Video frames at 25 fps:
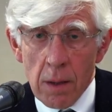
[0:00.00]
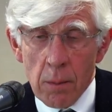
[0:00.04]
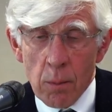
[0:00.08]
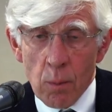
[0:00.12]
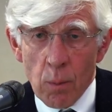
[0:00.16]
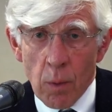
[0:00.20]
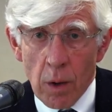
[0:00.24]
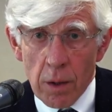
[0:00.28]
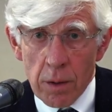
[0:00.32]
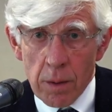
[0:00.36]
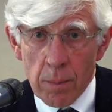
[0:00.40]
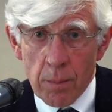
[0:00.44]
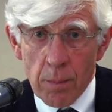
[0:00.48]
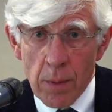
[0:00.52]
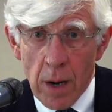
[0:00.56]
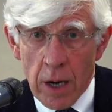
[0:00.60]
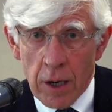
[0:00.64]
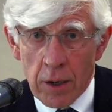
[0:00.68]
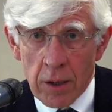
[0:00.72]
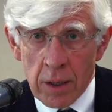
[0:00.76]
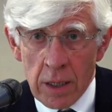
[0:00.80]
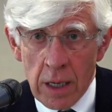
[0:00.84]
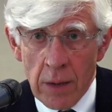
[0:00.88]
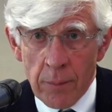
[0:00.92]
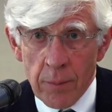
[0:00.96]
what the
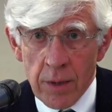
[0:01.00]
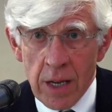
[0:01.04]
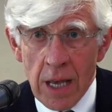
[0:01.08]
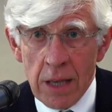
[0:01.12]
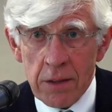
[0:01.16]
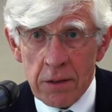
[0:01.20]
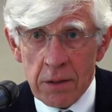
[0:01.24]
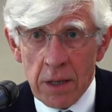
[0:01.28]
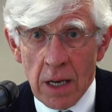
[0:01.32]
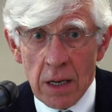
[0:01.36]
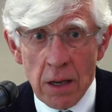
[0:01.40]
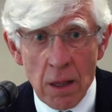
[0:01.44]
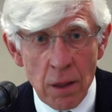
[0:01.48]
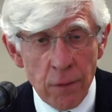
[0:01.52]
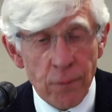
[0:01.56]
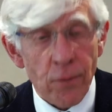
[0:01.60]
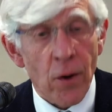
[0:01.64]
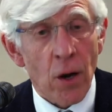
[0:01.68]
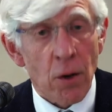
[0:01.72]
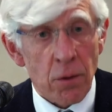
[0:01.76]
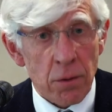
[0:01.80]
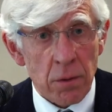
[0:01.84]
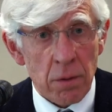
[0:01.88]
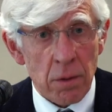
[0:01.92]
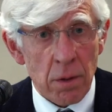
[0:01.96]
American government has done is
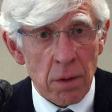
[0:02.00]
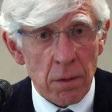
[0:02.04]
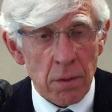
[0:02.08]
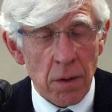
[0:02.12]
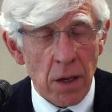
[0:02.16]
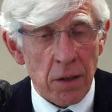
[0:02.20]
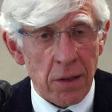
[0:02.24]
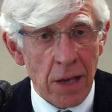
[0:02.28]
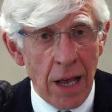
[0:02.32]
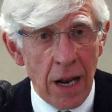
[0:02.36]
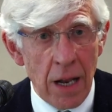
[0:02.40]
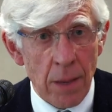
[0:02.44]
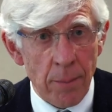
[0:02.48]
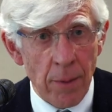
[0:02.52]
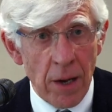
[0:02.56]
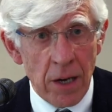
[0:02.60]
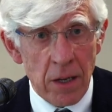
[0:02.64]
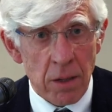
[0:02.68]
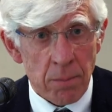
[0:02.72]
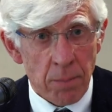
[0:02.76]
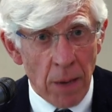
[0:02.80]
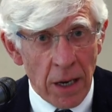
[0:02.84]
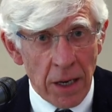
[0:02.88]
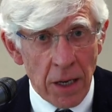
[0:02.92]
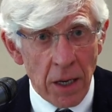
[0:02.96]
frozen the
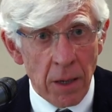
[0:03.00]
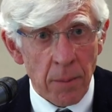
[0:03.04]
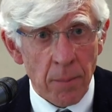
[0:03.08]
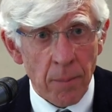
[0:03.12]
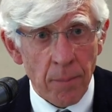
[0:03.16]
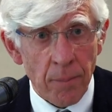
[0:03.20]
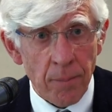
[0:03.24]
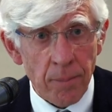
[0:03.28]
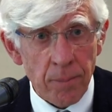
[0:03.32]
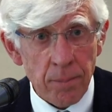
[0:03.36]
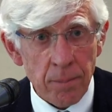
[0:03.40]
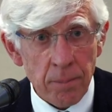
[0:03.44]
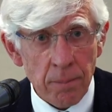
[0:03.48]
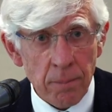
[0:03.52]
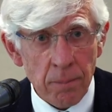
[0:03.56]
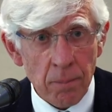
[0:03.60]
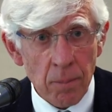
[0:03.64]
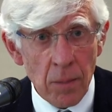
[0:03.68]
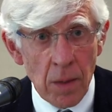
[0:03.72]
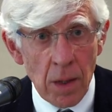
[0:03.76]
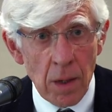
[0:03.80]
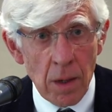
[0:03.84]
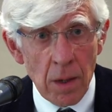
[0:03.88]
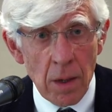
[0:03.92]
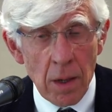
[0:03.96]
Taliban's money.
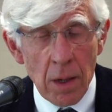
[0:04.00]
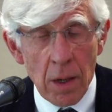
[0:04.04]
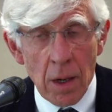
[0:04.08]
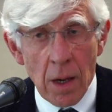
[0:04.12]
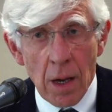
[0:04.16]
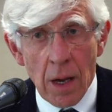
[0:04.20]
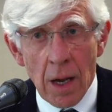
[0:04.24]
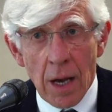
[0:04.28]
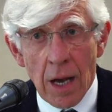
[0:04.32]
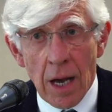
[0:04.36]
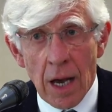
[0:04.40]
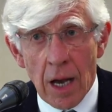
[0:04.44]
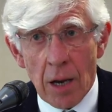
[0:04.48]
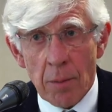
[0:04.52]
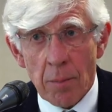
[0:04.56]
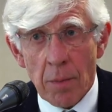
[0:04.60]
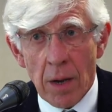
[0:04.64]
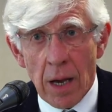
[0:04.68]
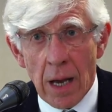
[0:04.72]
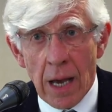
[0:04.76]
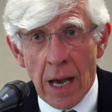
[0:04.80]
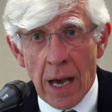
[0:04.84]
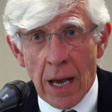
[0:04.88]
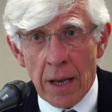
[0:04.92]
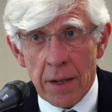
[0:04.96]

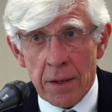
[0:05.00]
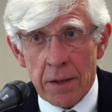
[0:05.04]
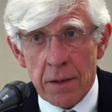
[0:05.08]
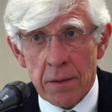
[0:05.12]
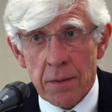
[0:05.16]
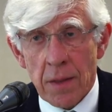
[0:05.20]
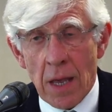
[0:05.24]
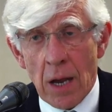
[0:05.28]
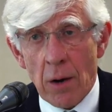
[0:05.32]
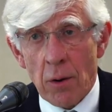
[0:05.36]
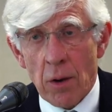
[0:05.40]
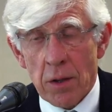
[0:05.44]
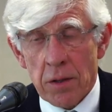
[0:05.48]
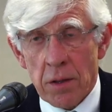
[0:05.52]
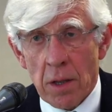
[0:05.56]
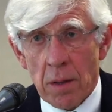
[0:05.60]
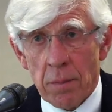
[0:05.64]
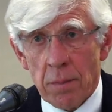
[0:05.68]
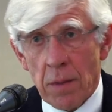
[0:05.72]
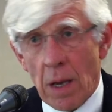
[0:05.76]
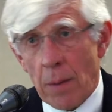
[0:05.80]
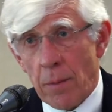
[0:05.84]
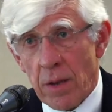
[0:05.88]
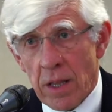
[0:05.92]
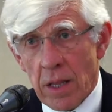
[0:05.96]
And
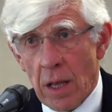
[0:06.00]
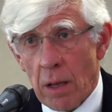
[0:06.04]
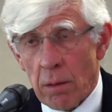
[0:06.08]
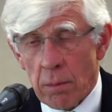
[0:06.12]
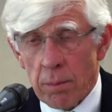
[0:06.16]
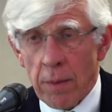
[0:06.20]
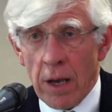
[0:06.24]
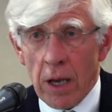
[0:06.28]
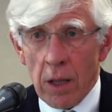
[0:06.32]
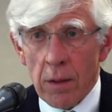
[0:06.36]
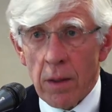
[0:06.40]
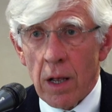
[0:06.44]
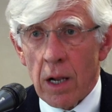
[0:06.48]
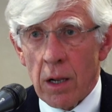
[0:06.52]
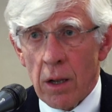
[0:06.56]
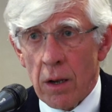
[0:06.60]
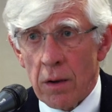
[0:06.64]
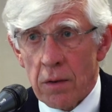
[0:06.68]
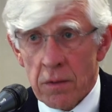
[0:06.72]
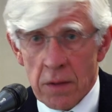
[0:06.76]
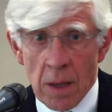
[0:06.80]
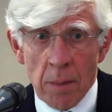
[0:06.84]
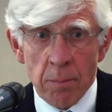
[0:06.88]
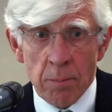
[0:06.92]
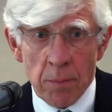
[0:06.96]
they'll earn
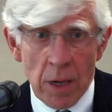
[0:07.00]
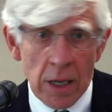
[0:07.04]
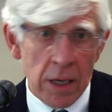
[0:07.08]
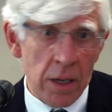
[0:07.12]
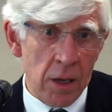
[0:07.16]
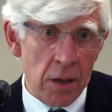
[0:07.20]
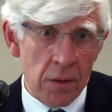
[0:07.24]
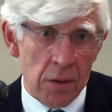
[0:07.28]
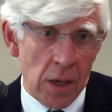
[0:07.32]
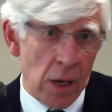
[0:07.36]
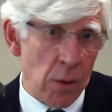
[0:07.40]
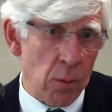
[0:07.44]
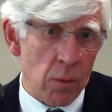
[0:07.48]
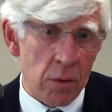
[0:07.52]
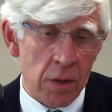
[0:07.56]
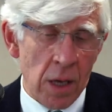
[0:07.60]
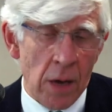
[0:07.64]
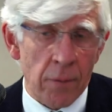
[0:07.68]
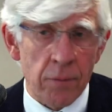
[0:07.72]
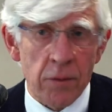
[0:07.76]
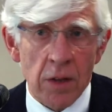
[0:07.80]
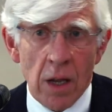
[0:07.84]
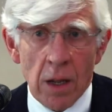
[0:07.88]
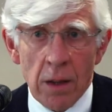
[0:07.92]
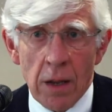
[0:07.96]
some money, as they always
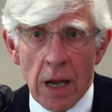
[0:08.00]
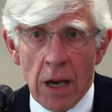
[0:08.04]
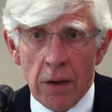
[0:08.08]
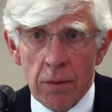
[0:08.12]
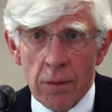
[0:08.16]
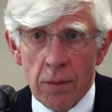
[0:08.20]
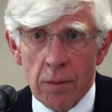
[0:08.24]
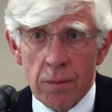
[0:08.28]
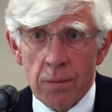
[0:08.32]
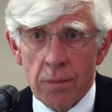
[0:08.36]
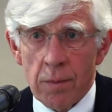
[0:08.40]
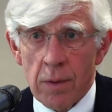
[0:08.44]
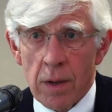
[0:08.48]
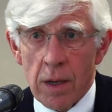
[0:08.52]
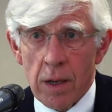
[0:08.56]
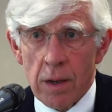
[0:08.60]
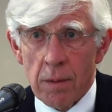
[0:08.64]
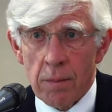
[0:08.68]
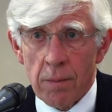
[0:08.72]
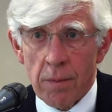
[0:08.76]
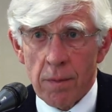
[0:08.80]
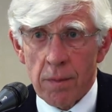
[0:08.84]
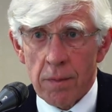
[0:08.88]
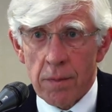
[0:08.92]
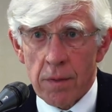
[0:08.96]
have done, out of
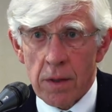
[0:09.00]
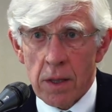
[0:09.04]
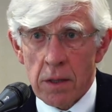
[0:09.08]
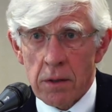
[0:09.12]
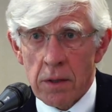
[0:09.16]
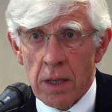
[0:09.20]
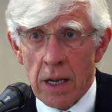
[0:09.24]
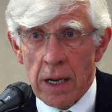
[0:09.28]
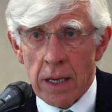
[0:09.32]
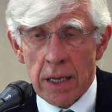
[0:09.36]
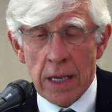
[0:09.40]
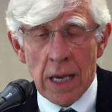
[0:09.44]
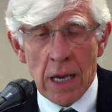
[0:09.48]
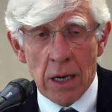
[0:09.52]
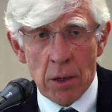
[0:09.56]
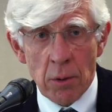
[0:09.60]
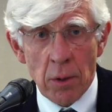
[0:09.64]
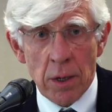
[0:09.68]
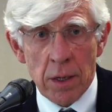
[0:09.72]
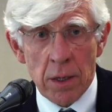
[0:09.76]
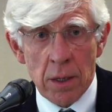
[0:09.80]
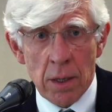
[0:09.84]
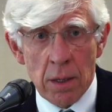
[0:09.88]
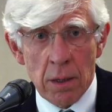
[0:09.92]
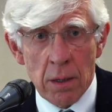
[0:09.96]
selling
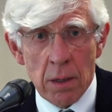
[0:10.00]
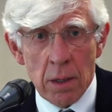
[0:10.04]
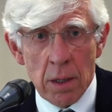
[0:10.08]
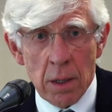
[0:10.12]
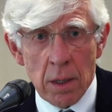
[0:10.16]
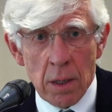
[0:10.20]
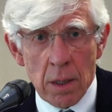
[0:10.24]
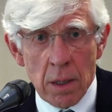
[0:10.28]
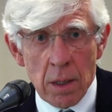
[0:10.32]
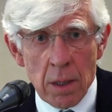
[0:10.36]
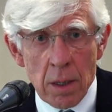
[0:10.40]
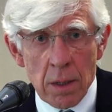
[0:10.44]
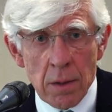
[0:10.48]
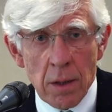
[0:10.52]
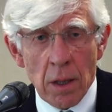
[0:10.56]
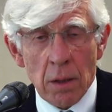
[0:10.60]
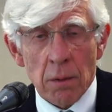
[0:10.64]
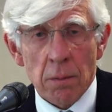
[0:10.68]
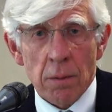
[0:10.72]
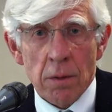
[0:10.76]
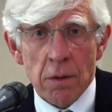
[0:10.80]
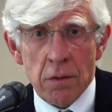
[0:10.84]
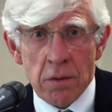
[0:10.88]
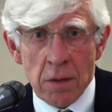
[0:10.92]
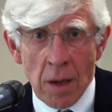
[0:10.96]
heroin.
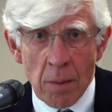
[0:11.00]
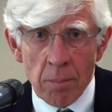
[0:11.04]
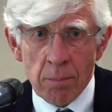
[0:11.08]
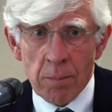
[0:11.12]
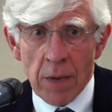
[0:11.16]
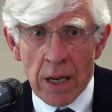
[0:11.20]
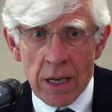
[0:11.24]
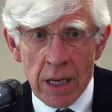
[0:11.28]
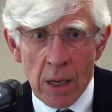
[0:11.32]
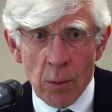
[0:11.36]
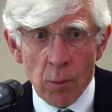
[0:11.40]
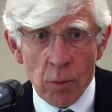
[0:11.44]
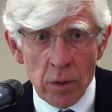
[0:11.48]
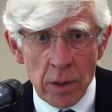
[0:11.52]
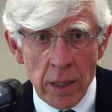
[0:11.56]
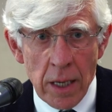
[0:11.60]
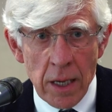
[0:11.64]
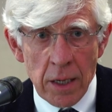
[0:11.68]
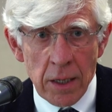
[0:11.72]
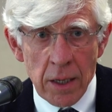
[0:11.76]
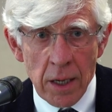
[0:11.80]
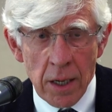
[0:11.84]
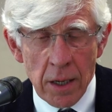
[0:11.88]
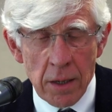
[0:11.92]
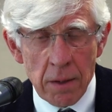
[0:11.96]
Some money will
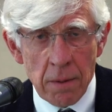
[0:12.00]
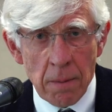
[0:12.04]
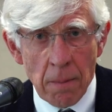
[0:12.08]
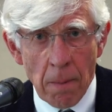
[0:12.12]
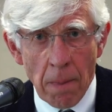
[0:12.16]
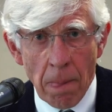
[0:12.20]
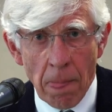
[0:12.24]
leak in.